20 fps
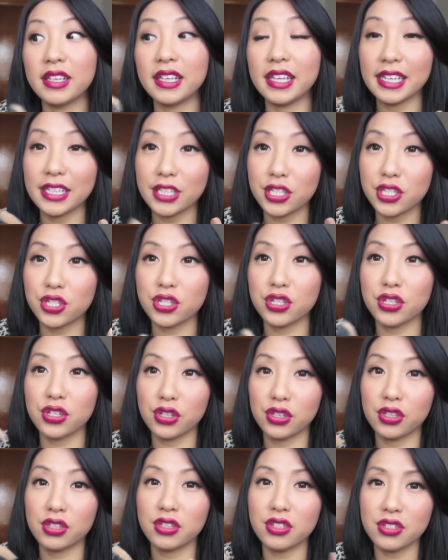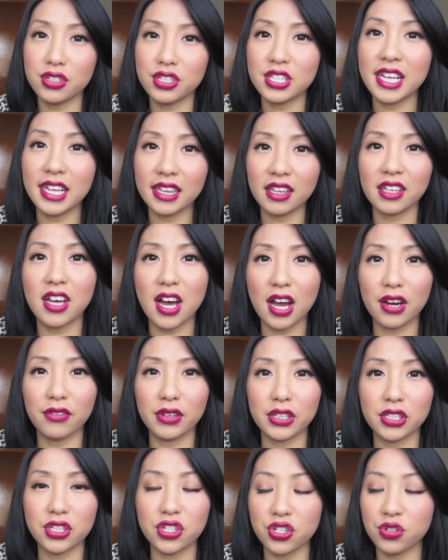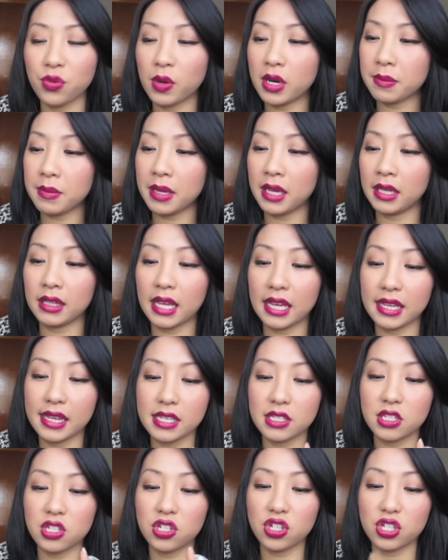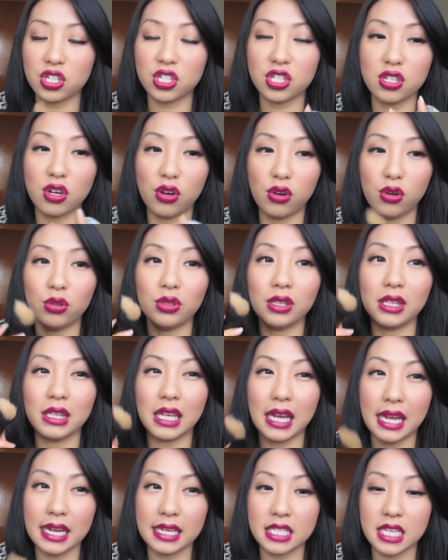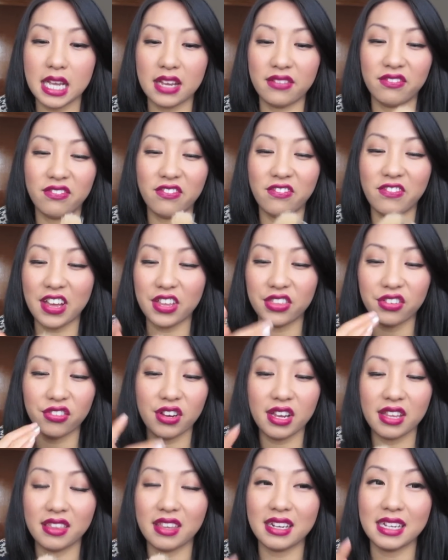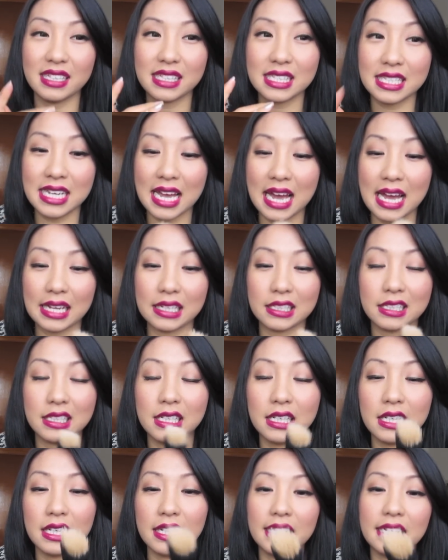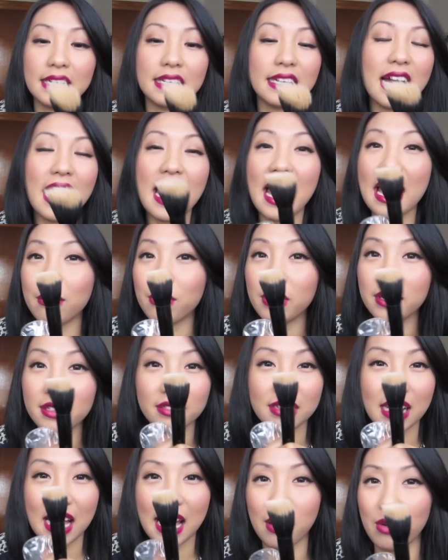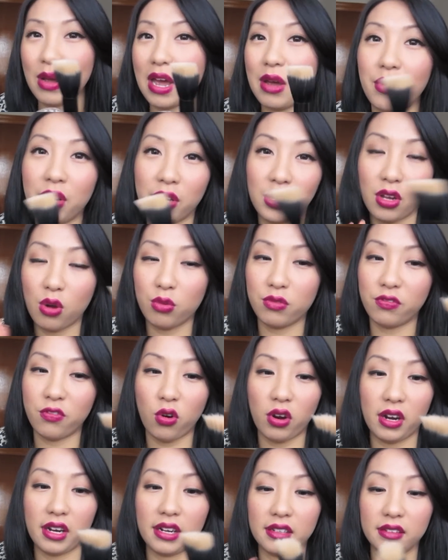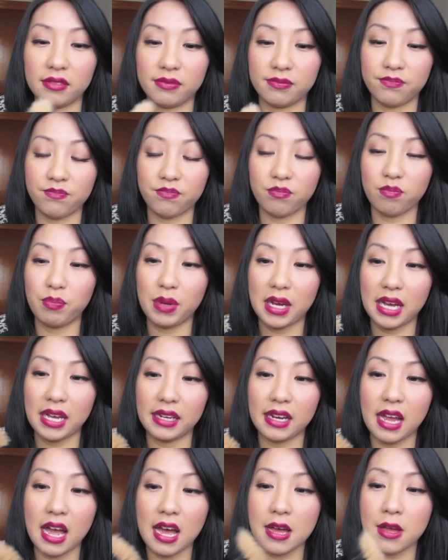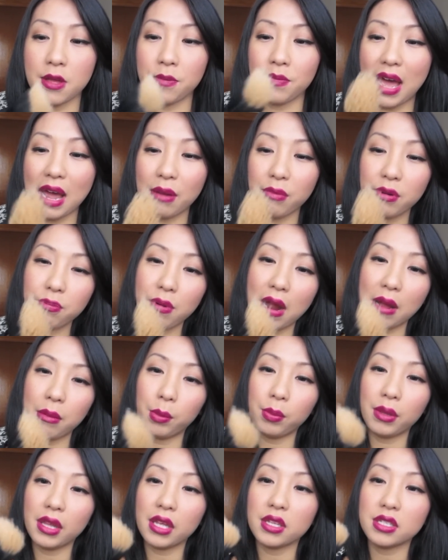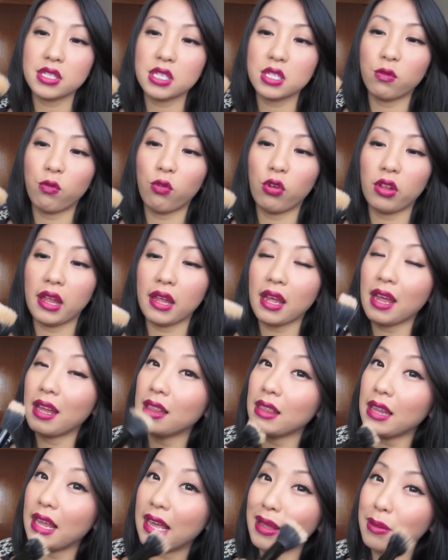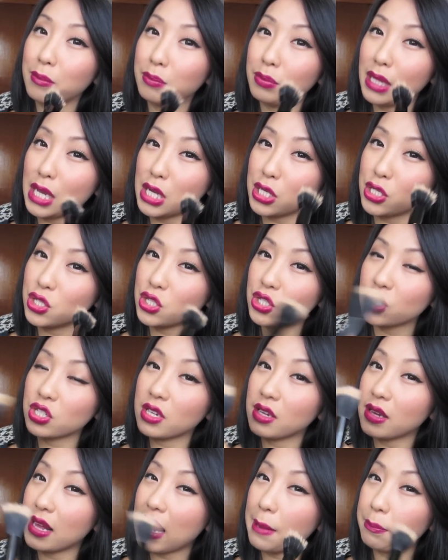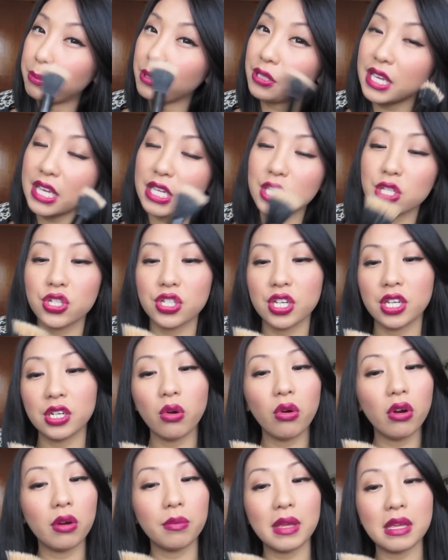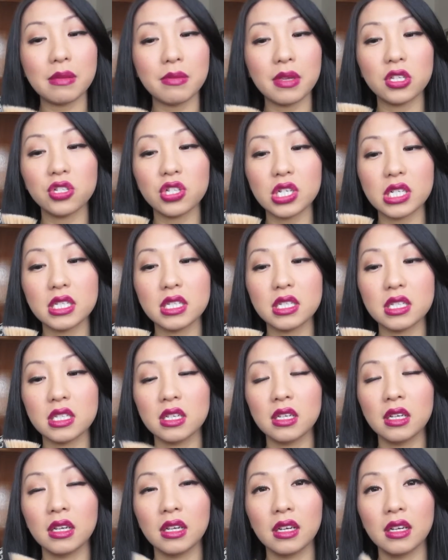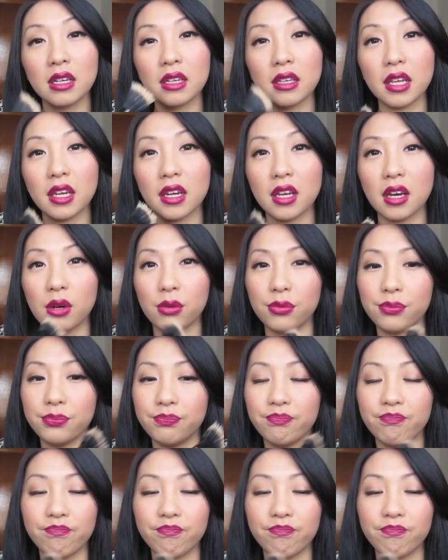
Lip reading: get the coverage, you know what I mean? Like this is just so light and feathery that it's not, I wouldn't go for it. But I would probably use this for like a light blush application or maybe just, you know,